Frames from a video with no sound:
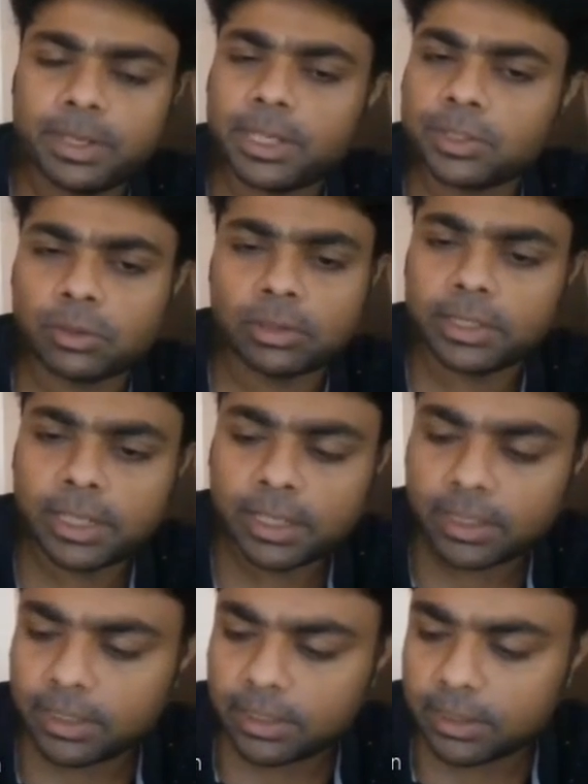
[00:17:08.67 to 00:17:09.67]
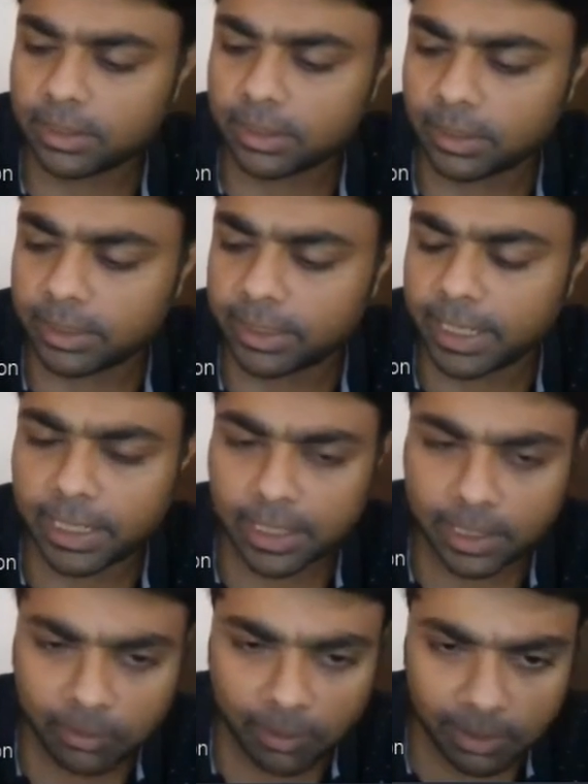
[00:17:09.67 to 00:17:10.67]
so based on their
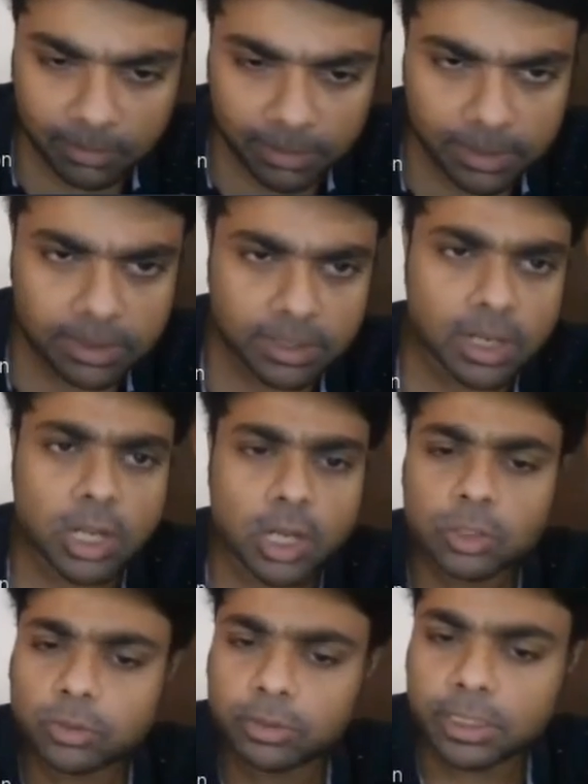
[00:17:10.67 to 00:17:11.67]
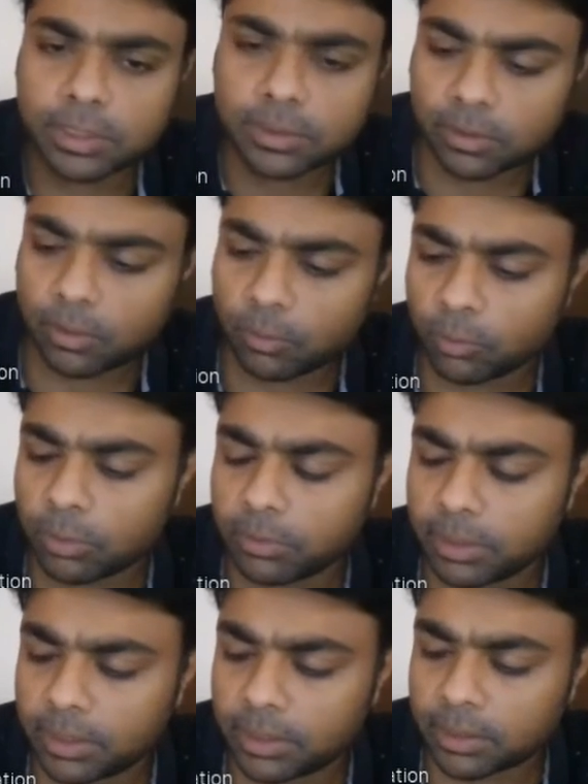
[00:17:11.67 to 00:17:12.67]
daily requirements. So this
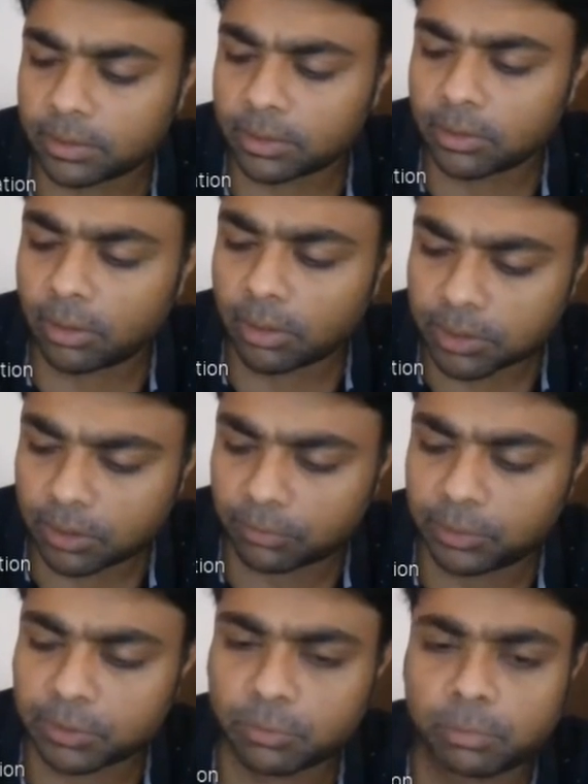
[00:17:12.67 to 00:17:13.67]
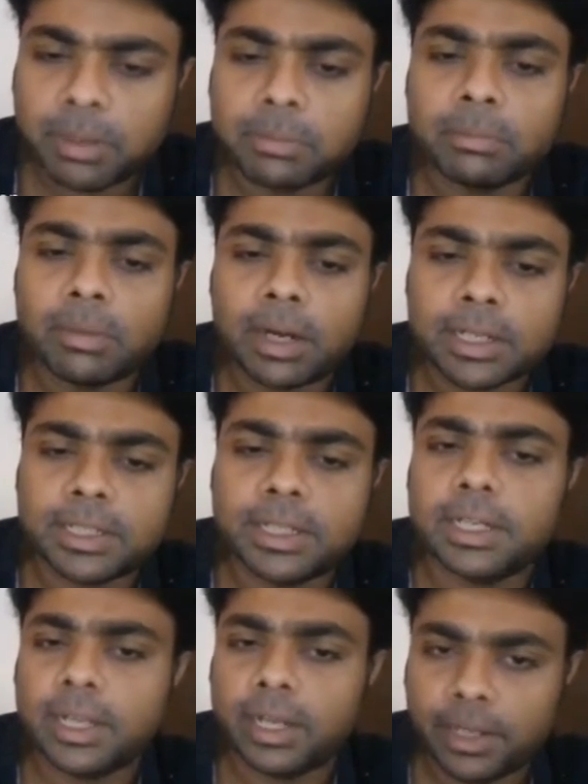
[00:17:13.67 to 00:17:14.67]
would the cost of this would be
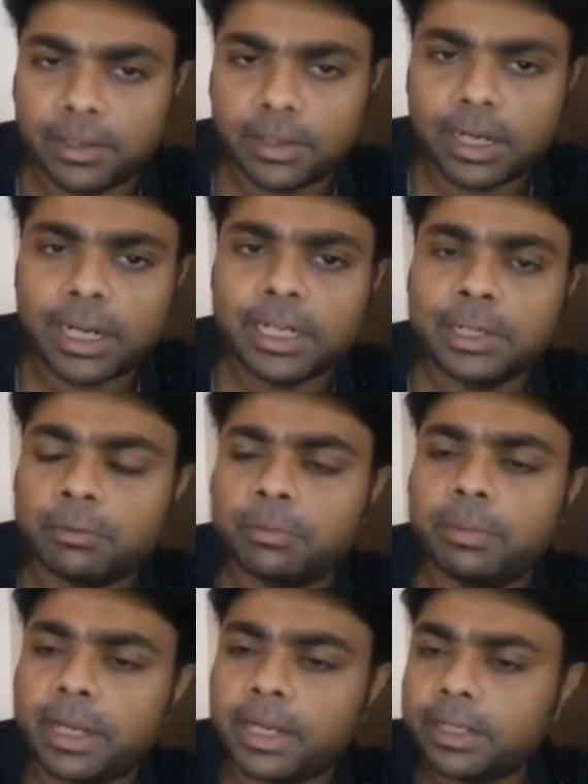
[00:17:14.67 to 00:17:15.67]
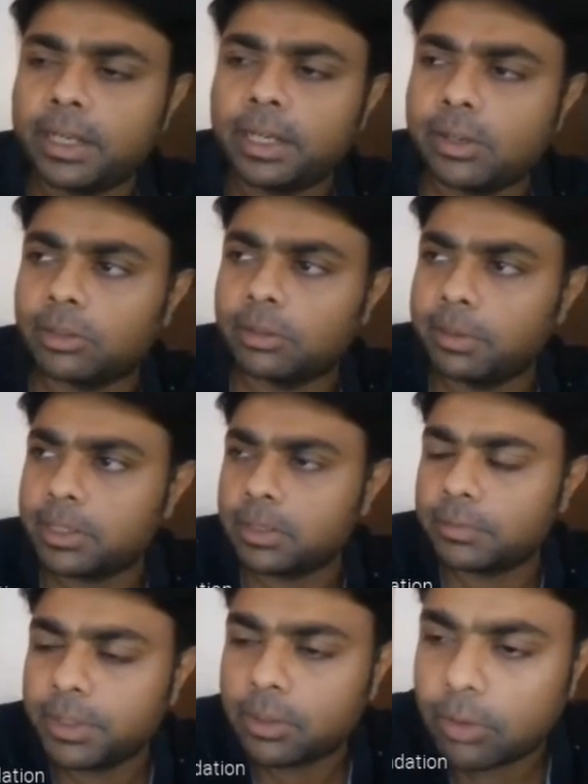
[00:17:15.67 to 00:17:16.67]
marginally higher, and it would be entirely on the
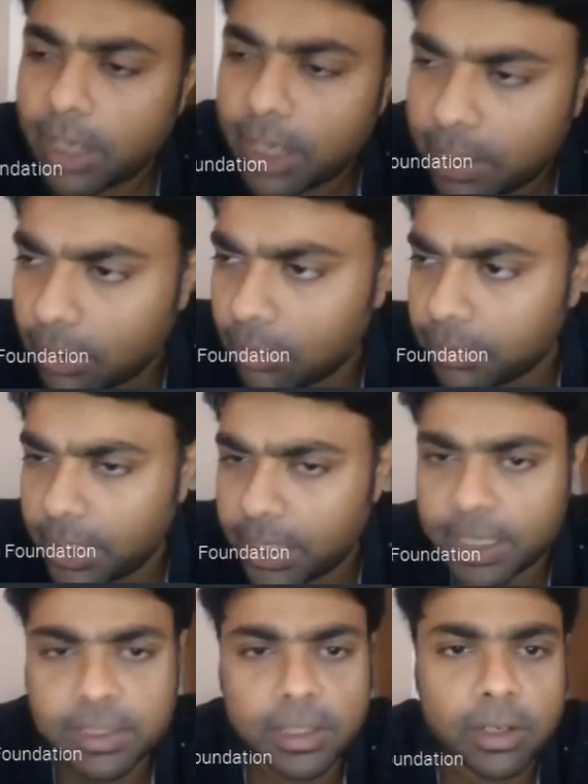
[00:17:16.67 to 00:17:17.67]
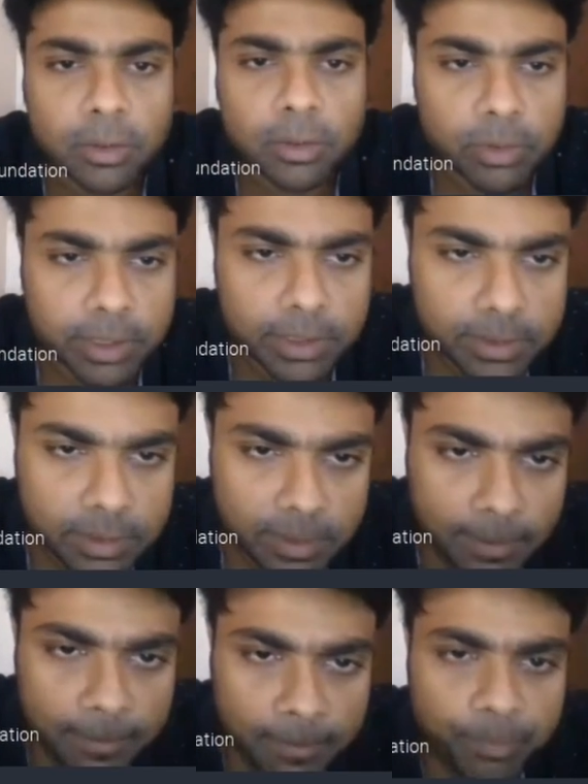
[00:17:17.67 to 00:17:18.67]
basis of the collateral of their SLR
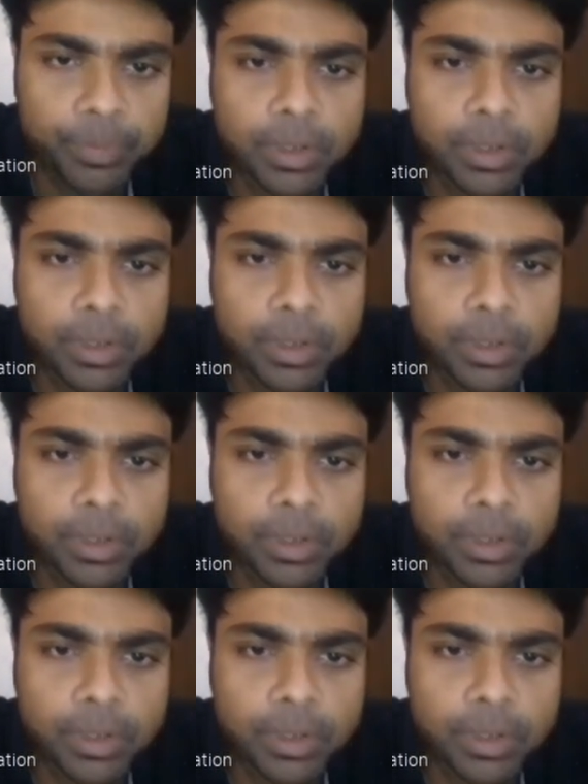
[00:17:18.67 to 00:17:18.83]
holdings.